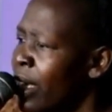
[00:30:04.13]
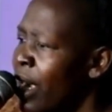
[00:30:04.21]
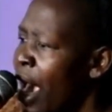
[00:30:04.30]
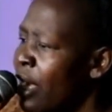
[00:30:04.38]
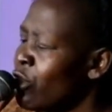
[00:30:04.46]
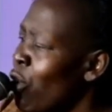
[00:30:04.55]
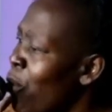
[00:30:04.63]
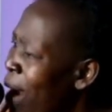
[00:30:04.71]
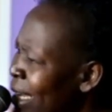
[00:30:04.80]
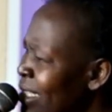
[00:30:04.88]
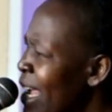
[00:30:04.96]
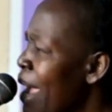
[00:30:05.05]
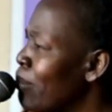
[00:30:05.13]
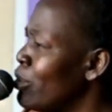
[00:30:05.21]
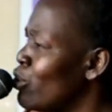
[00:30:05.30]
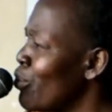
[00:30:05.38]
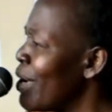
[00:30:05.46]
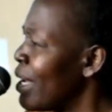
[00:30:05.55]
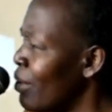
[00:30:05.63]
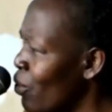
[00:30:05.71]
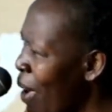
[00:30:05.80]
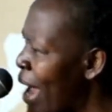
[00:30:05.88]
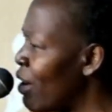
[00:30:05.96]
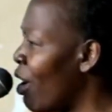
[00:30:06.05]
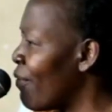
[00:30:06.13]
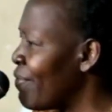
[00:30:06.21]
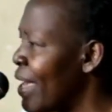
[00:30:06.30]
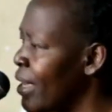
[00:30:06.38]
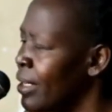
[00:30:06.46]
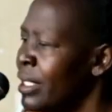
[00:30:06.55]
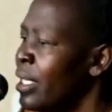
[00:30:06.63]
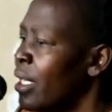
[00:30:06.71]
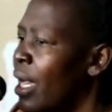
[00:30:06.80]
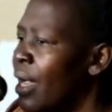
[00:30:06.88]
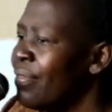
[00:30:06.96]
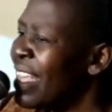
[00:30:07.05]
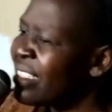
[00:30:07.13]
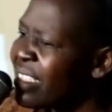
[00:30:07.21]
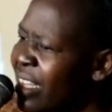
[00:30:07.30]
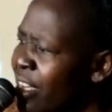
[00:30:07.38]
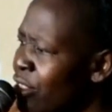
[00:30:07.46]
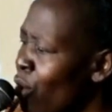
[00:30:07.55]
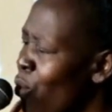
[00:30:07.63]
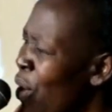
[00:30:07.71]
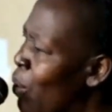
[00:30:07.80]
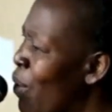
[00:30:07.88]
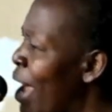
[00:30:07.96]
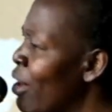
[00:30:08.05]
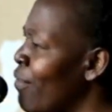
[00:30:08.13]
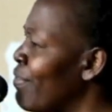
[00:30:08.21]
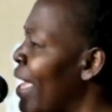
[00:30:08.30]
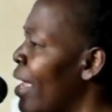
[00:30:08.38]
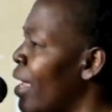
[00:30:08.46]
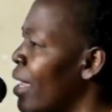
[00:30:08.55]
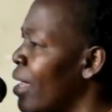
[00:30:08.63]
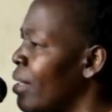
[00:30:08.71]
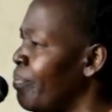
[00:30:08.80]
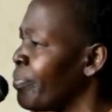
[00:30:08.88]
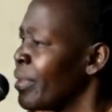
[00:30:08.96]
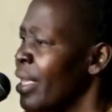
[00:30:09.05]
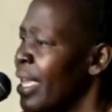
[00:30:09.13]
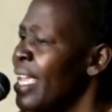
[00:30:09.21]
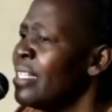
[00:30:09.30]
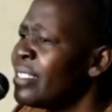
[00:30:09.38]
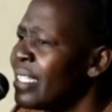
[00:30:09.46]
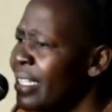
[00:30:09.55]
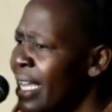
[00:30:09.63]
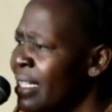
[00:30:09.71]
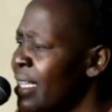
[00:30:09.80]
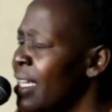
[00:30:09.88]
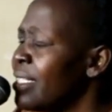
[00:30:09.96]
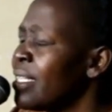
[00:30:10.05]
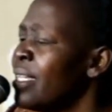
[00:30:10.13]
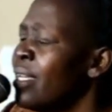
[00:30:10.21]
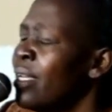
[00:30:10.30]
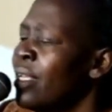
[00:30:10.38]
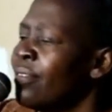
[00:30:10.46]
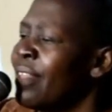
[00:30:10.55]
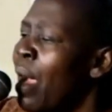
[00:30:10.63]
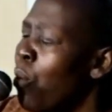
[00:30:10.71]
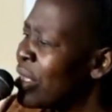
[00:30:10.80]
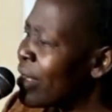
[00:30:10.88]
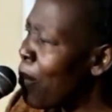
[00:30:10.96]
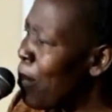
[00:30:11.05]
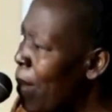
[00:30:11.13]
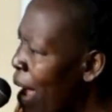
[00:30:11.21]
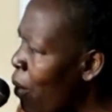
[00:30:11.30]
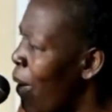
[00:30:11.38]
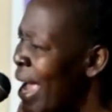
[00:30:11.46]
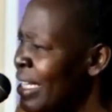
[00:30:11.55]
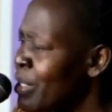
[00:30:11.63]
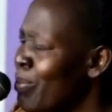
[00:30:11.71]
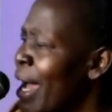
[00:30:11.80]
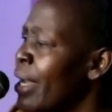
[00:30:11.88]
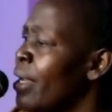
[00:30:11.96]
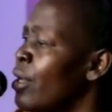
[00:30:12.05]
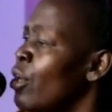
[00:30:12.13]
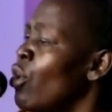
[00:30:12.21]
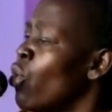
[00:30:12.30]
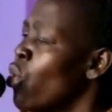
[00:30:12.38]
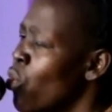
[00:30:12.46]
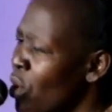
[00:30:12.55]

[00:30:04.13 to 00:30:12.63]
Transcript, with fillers: And so one time during one of the, uh, the scenes or one of the um, incidences, there was a, a white man who was